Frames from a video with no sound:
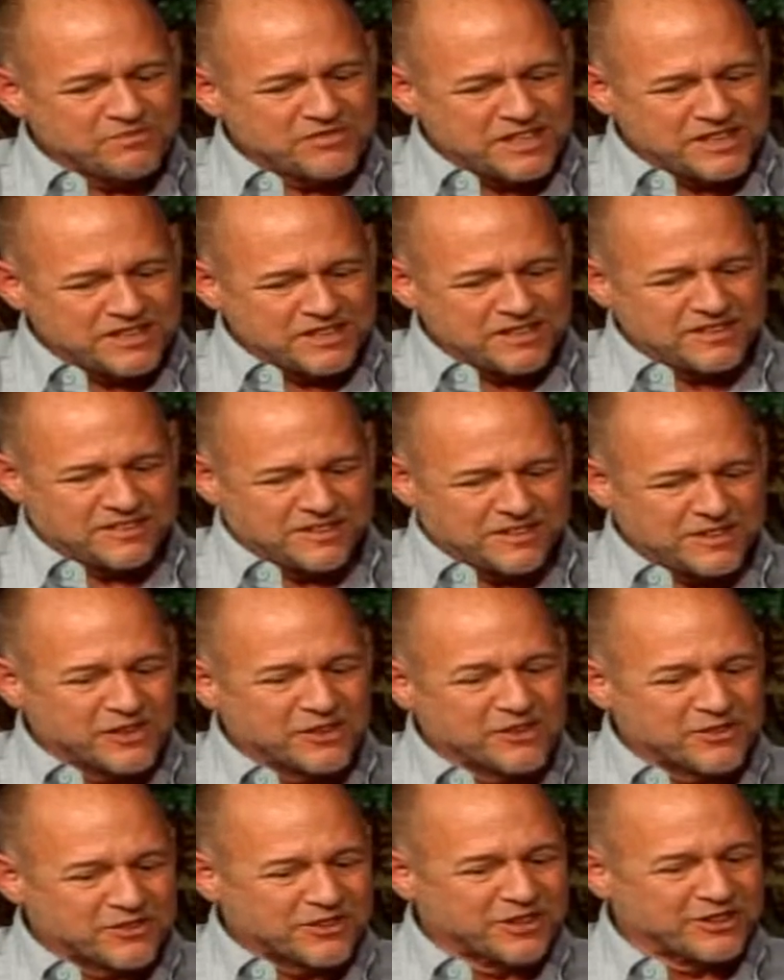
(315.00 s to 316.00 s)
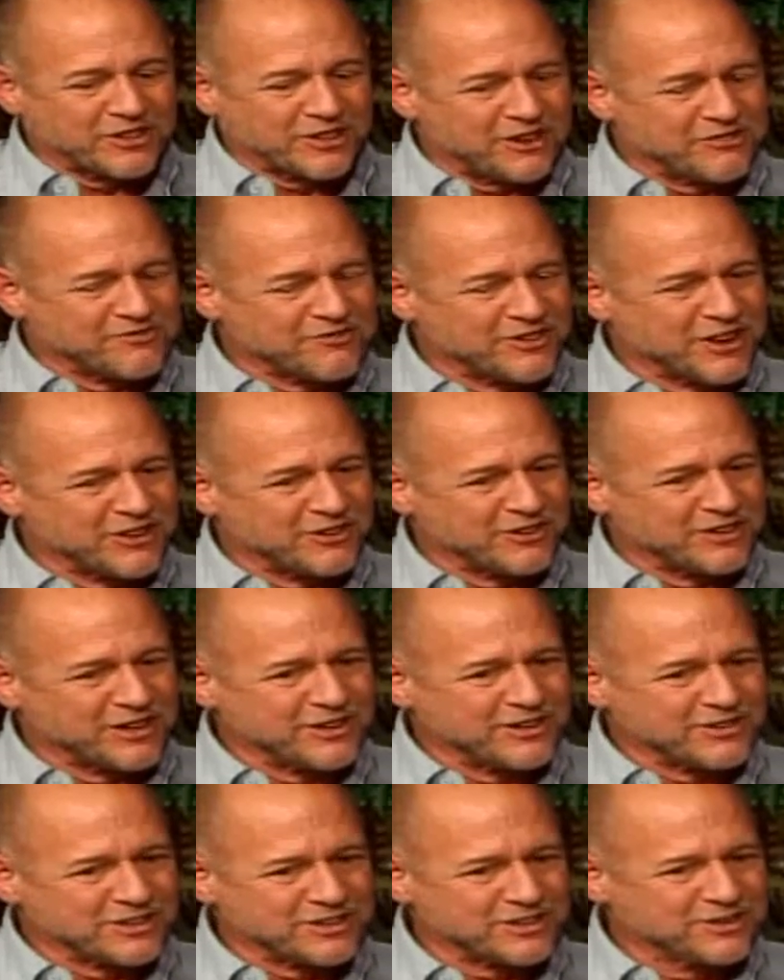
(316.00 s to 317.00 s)
the other thing that I found
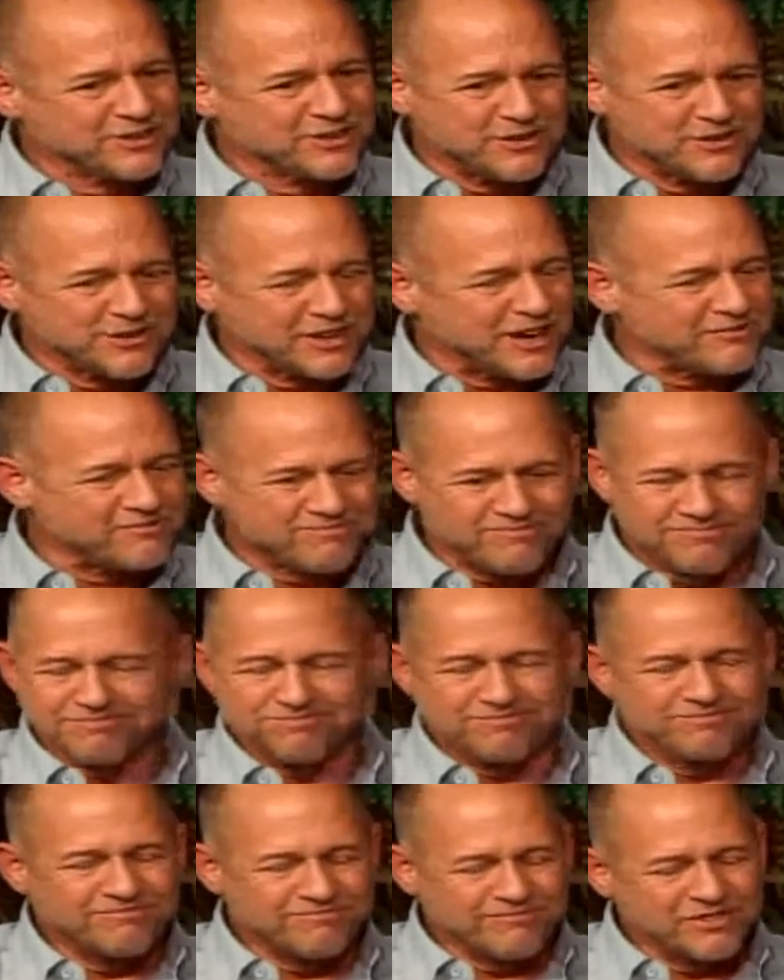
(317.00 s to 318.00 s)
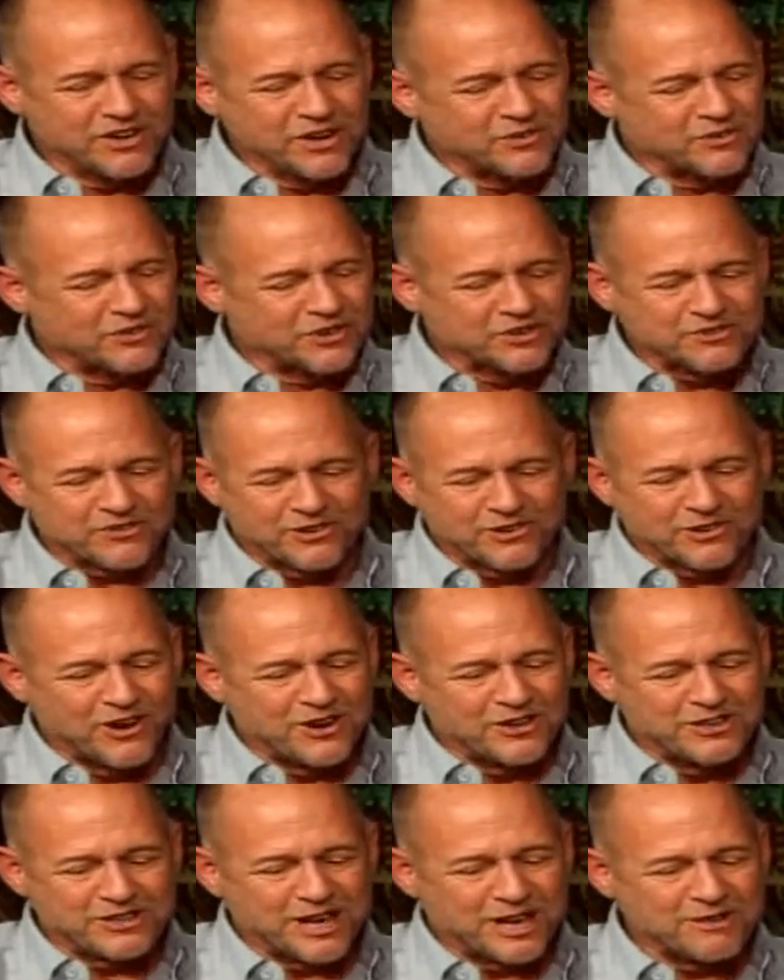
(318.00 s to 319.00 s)
out too, and I've known this for a
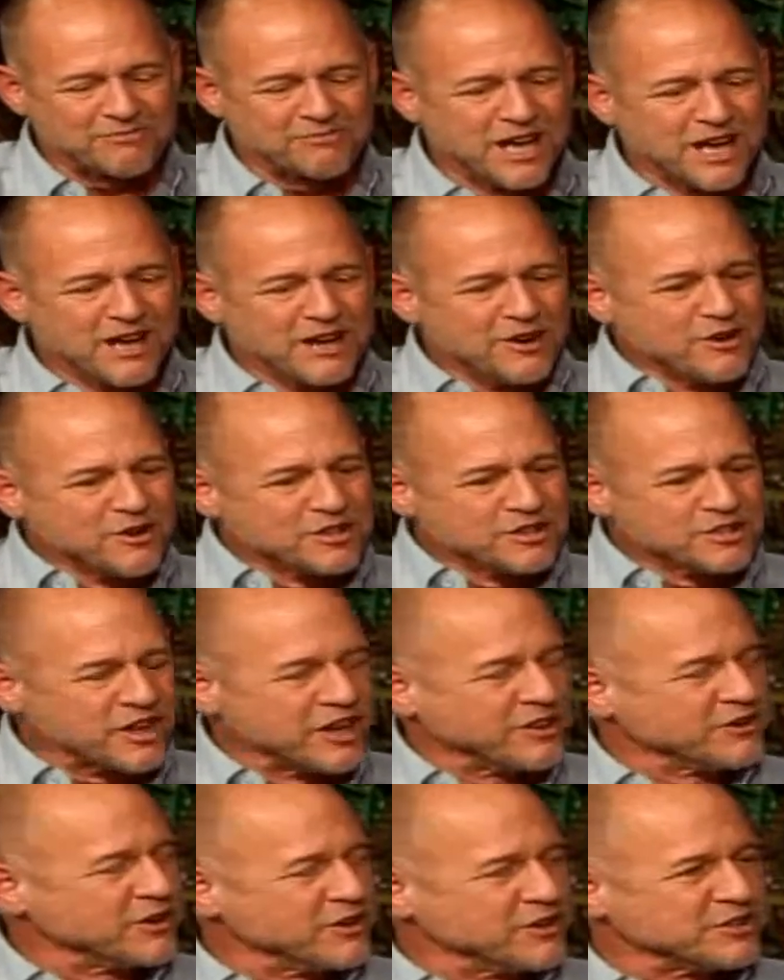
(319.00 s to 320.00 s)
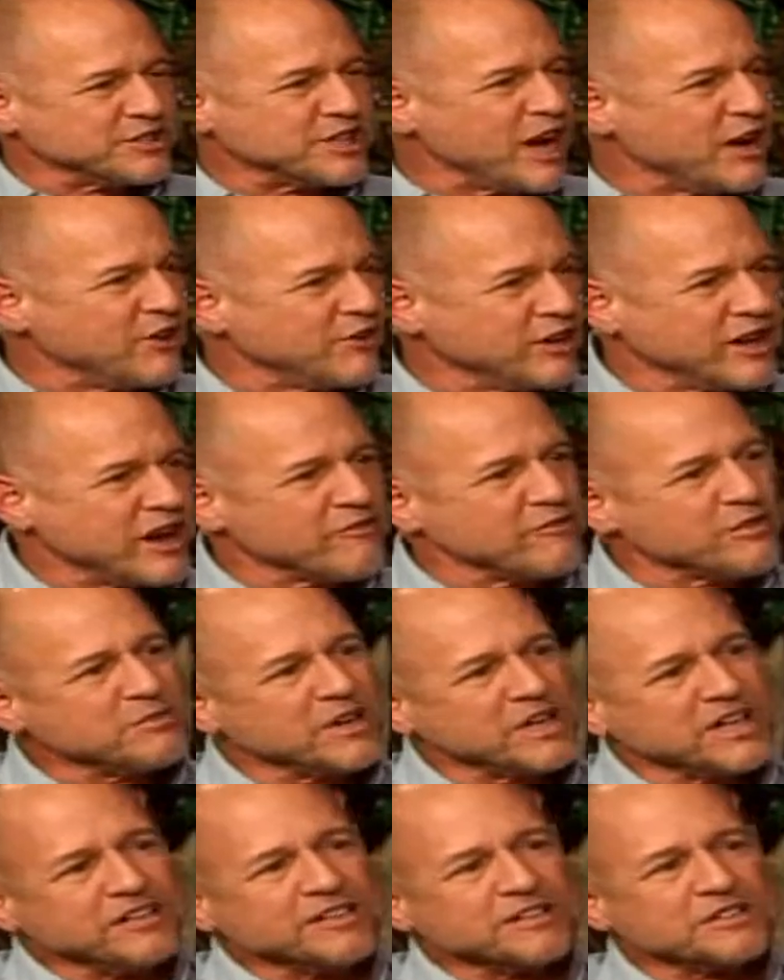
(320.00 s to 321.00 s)
long time, sun goes down and
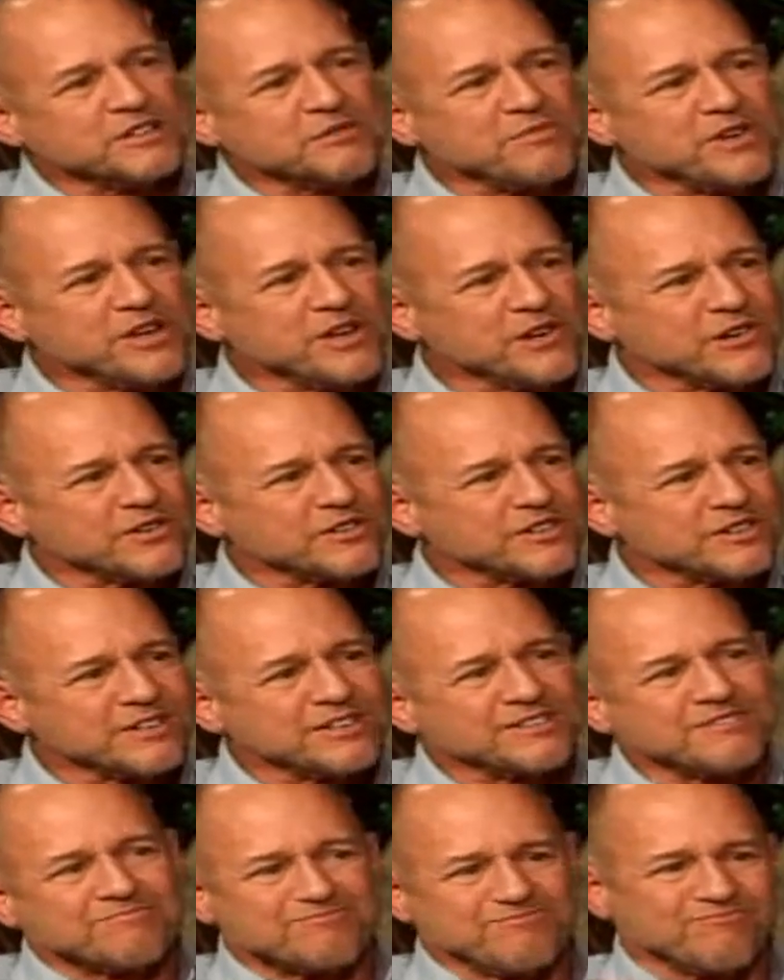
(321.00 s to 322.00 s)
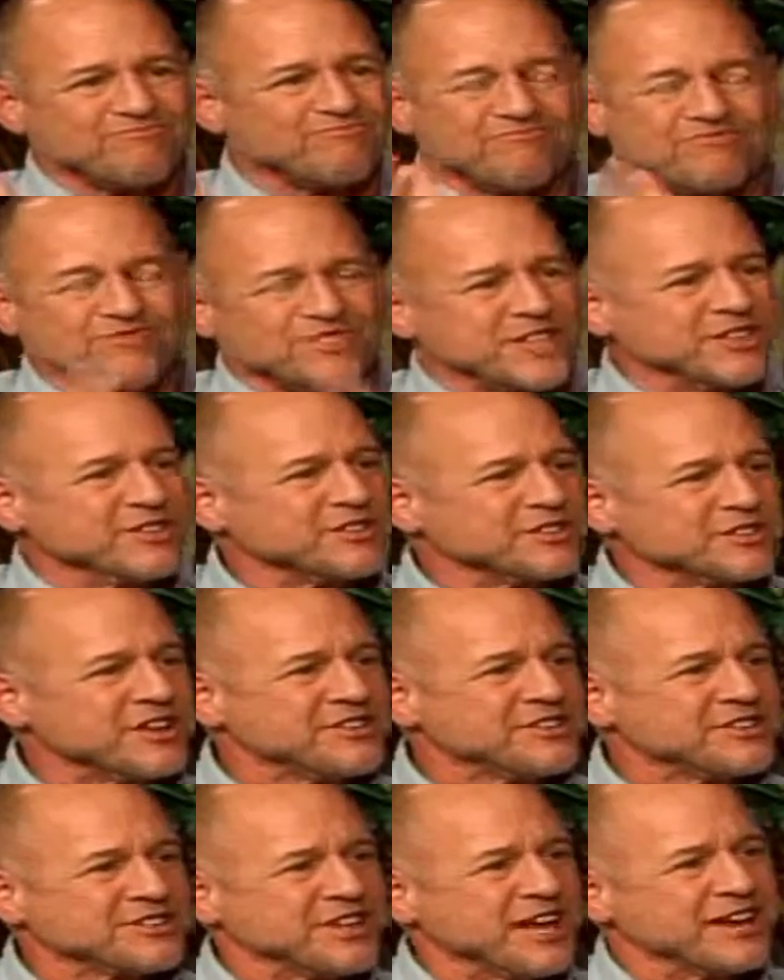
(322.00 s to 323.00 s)
everybody disappears. They've seen the
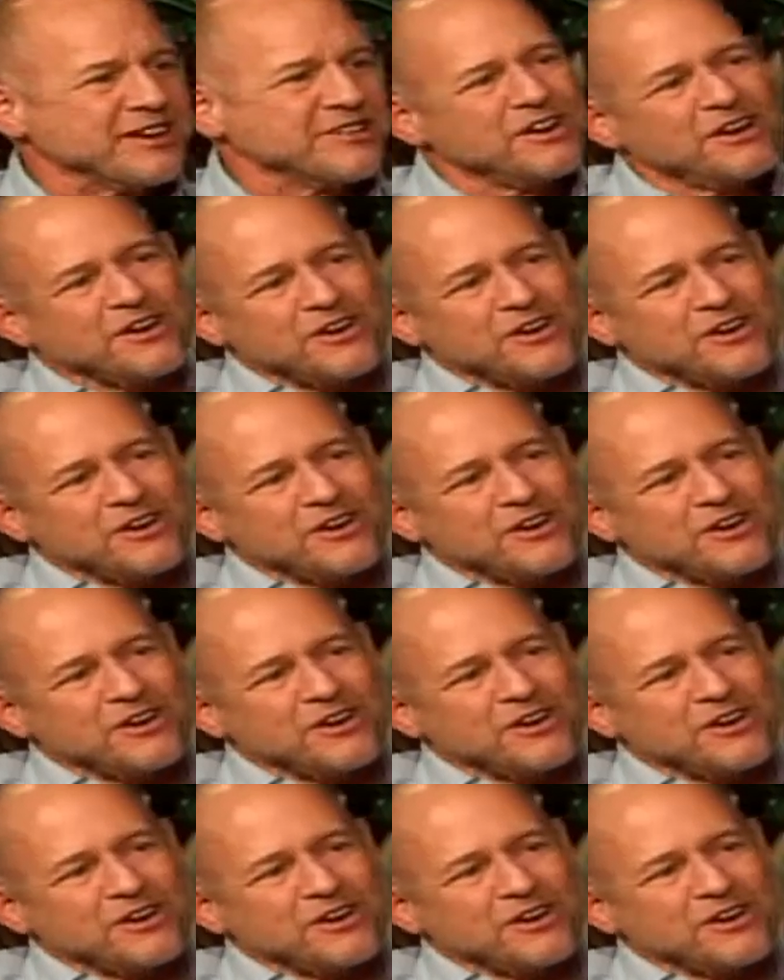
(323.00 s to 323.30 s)
sunset.